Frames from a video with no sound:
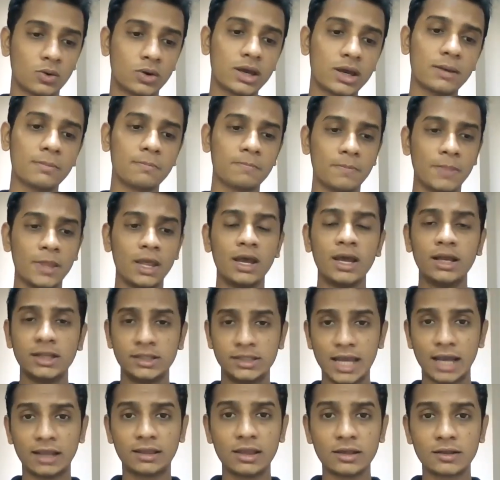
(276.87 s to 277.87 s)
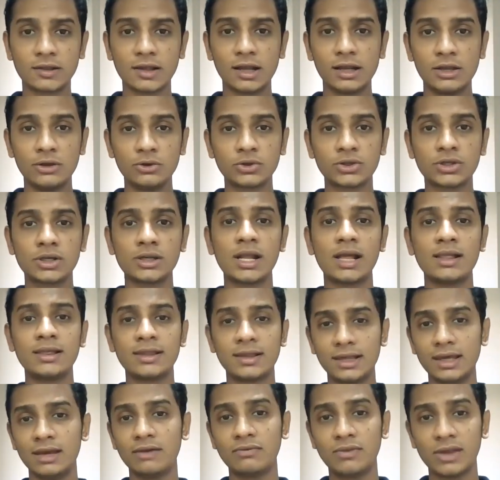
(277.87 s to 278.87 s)
Okay, check the solution and
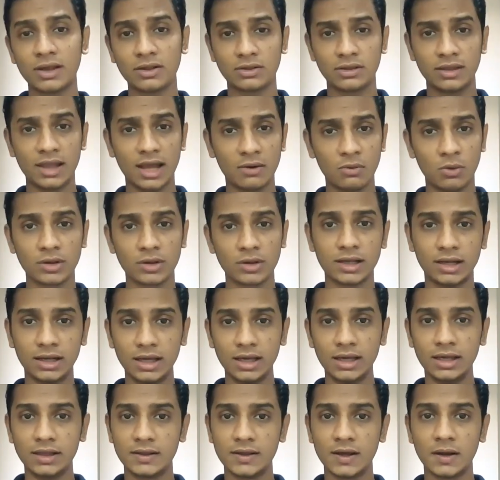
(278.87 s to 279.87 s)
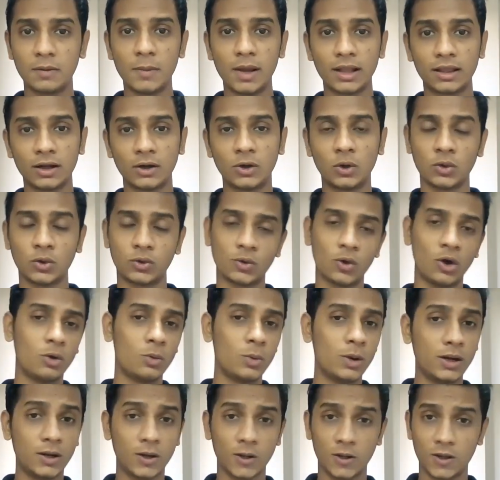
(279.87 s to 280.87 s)
see if there was any easier method to
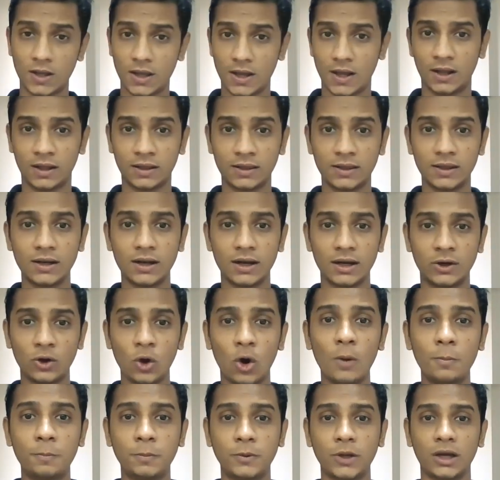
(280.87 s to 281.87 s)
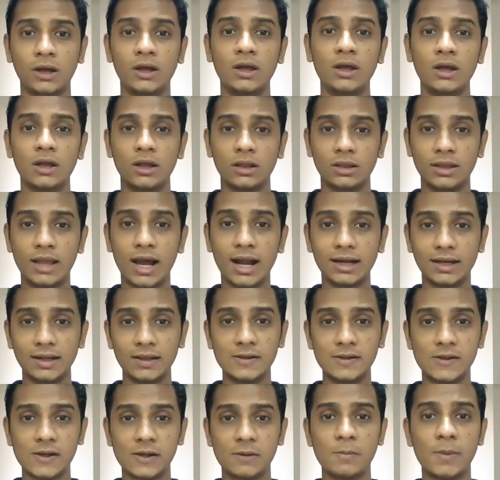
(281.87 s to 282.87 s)
solve it, and then adopt that
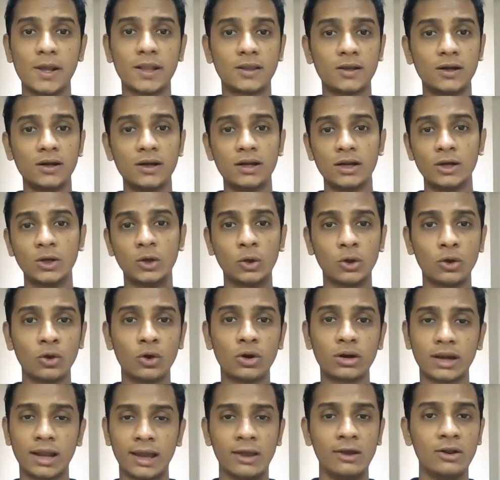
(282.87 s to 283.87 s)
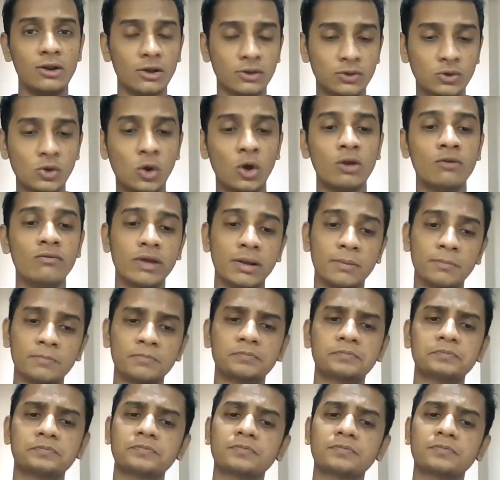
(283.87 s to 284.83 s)
easier method into your regular solving.